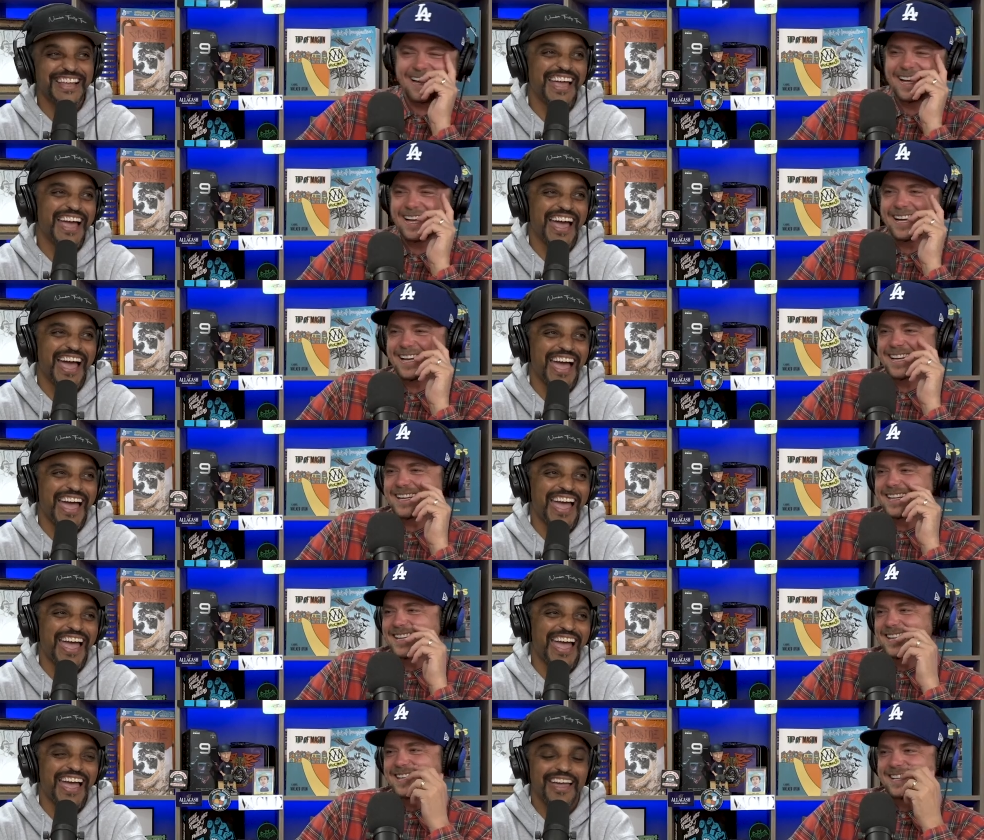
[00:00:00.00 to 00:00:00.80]
Speaker 1: done
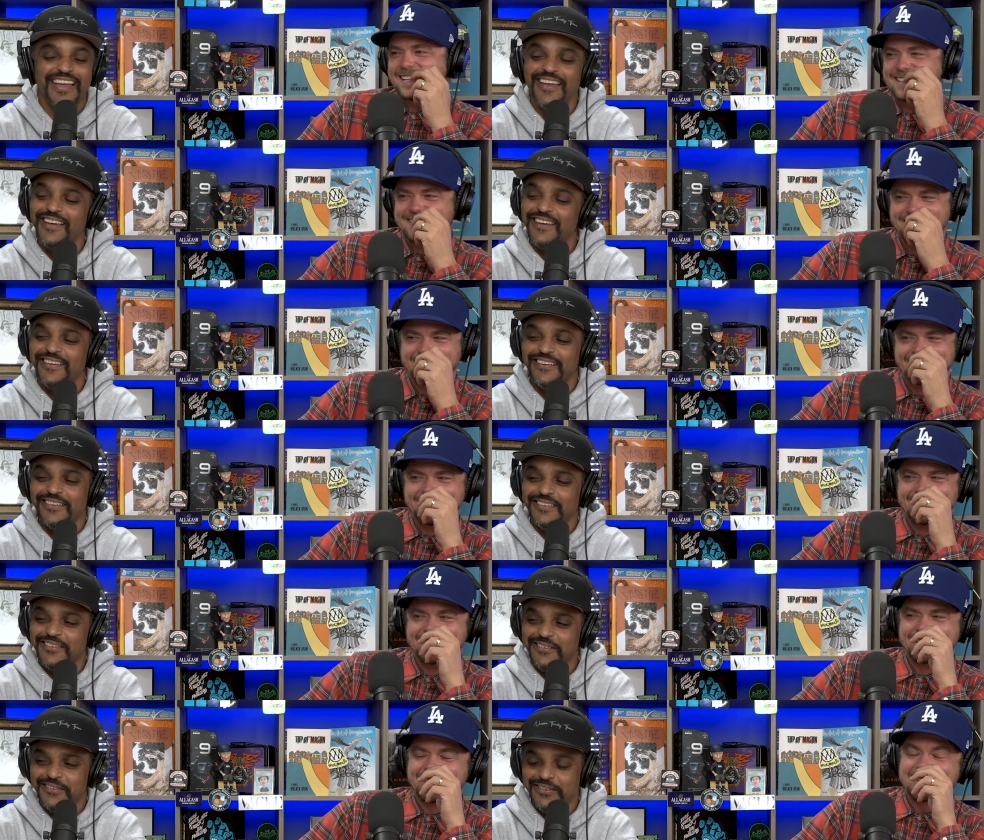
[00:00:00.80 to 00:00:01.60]
did it,
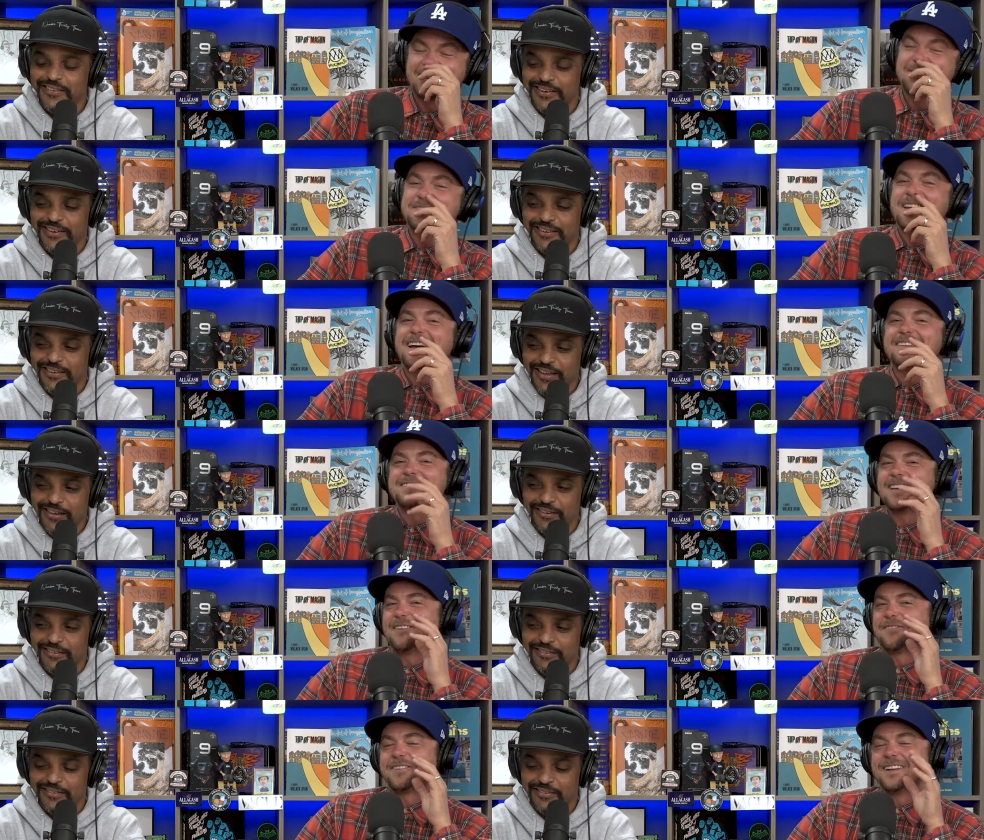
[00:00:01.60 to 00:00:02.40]
bro.
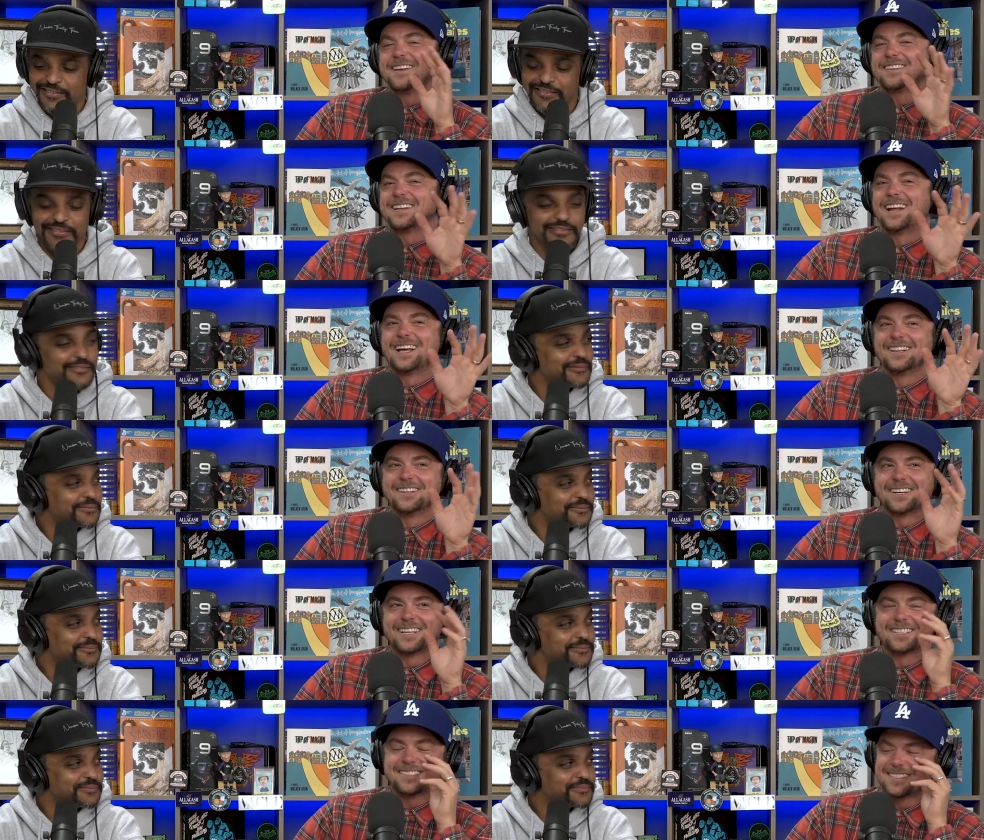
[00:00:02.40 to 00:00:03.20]
Sometimes, not for nothing, I
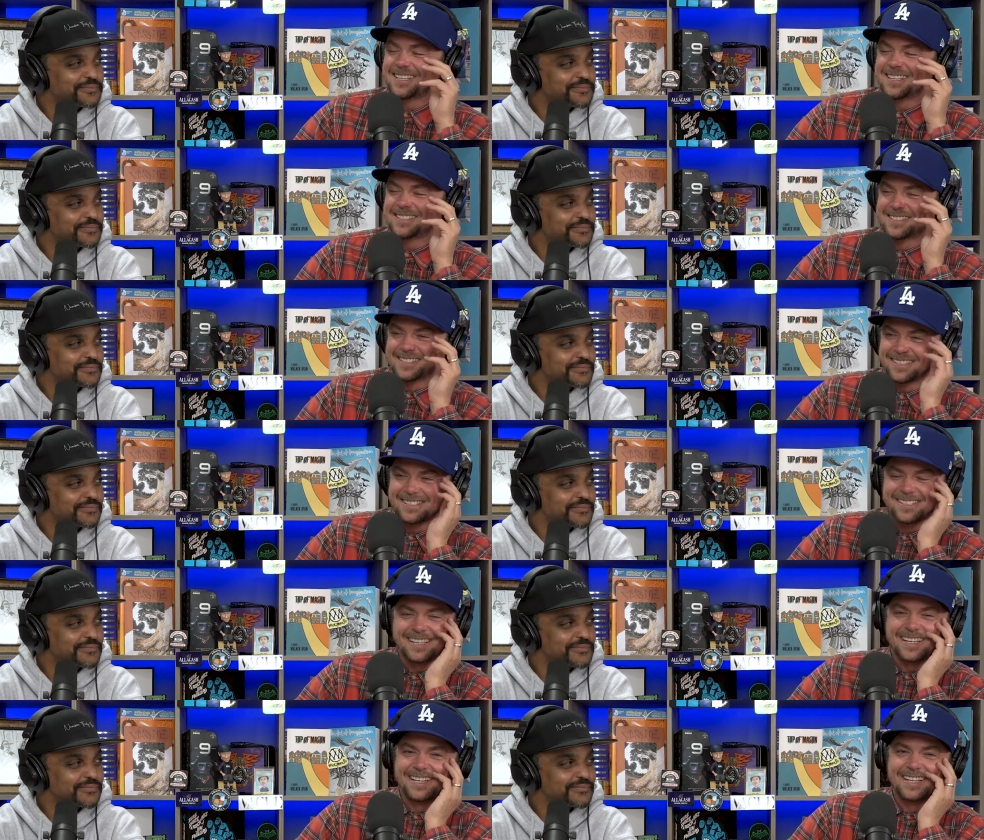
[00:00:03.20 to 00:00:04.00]
look at
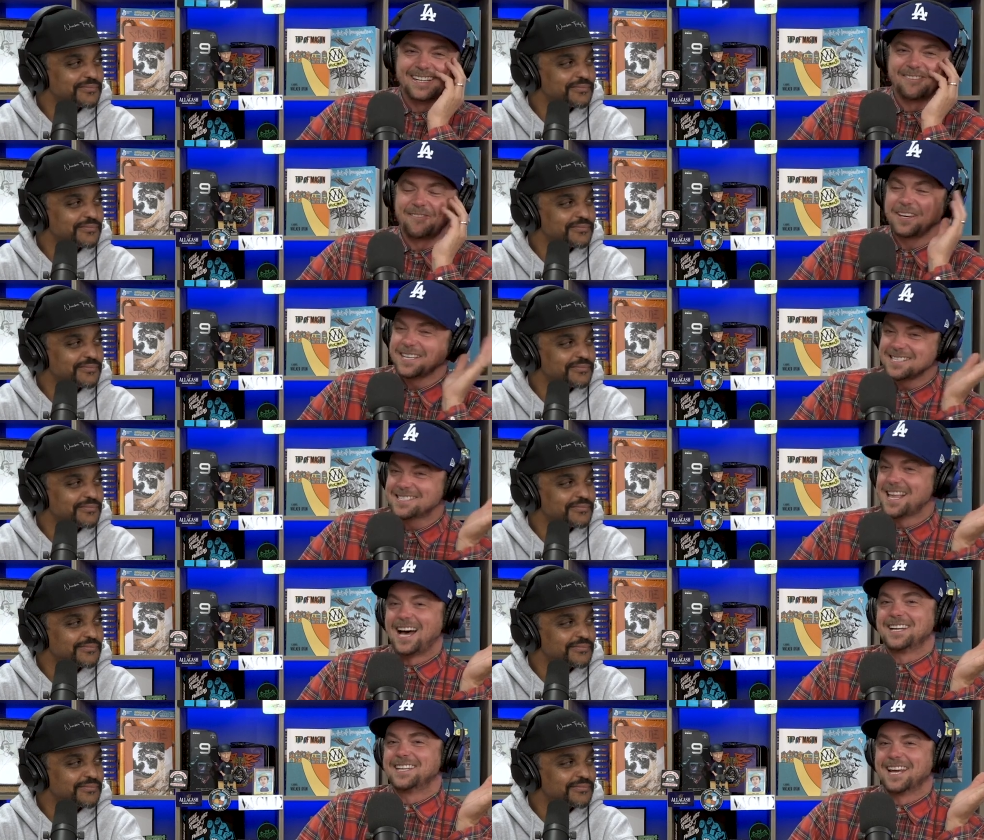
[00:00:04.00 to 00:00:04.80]
Steezus, and if
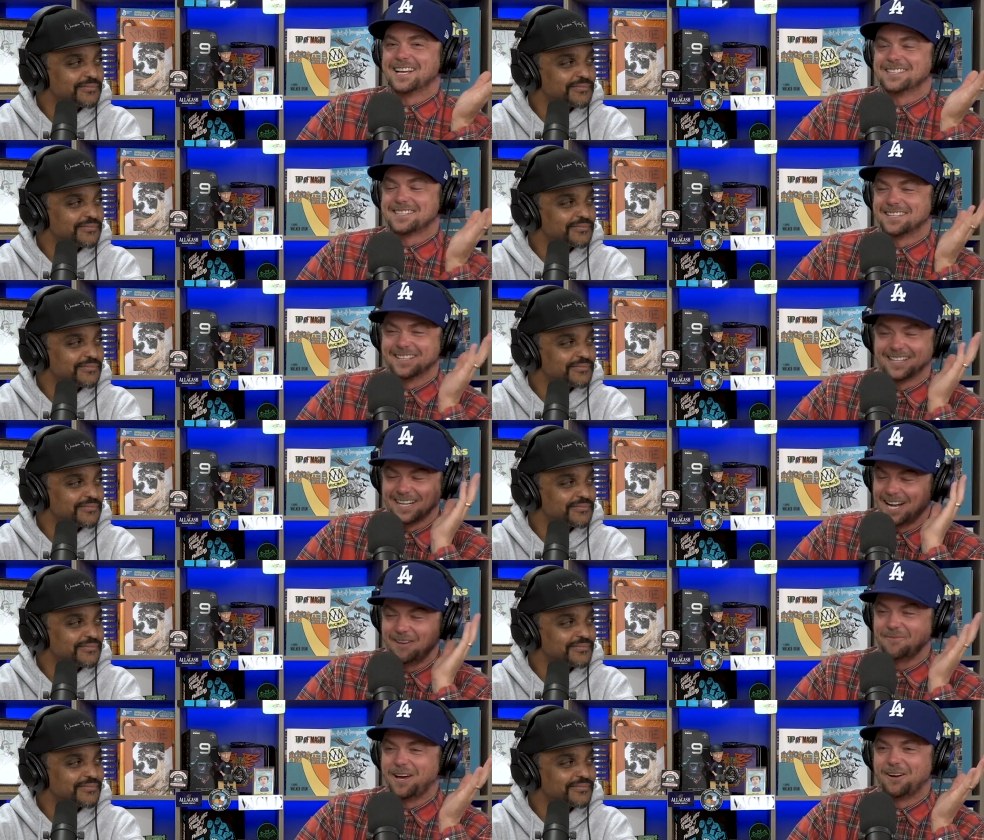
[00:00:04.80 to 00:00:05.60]
he's not dancing, then
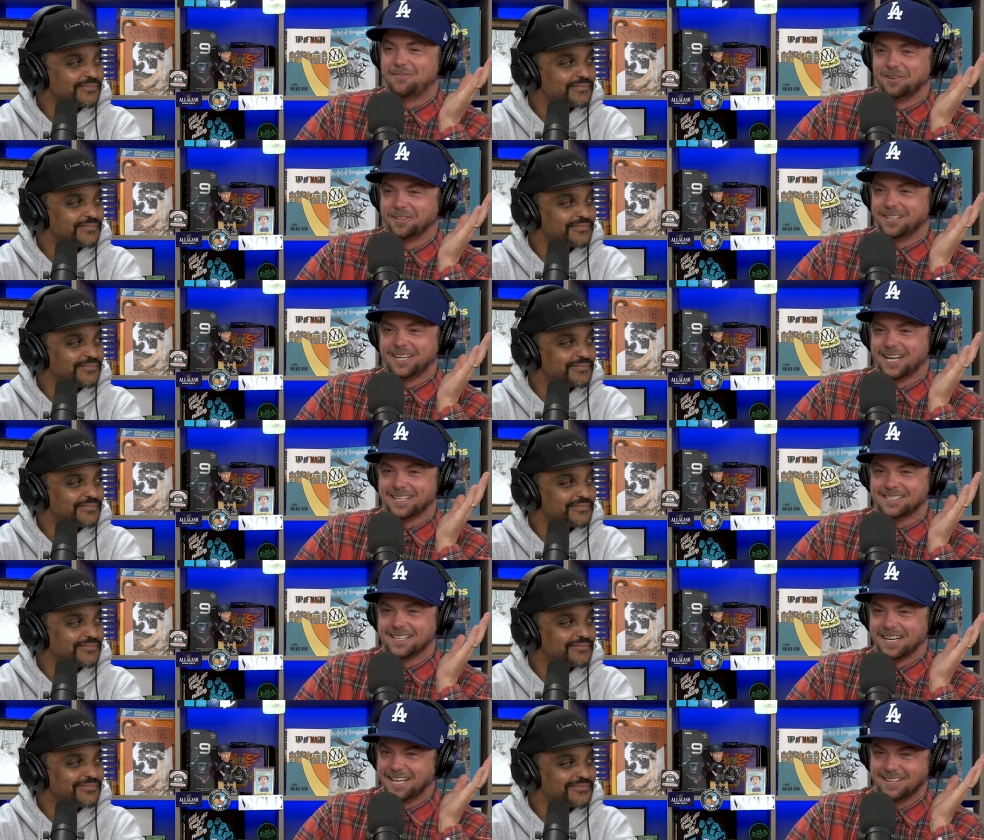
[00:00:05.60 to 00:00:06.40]
I'm not really
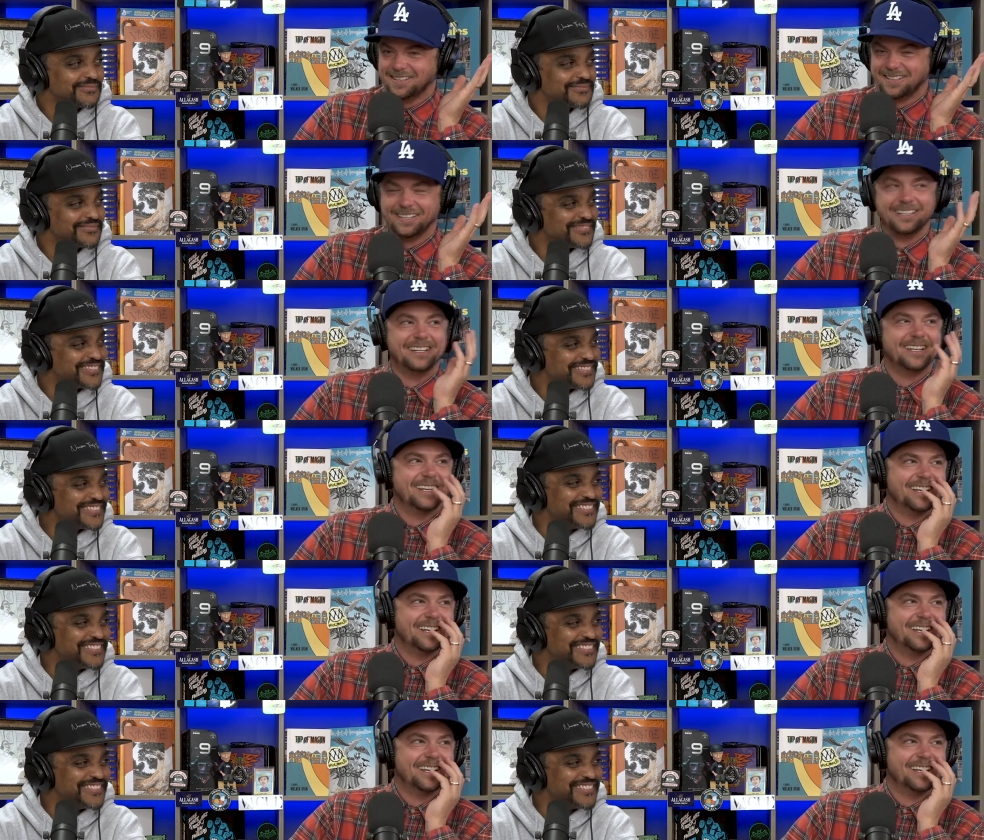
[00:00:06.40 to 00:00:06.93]
dancing either.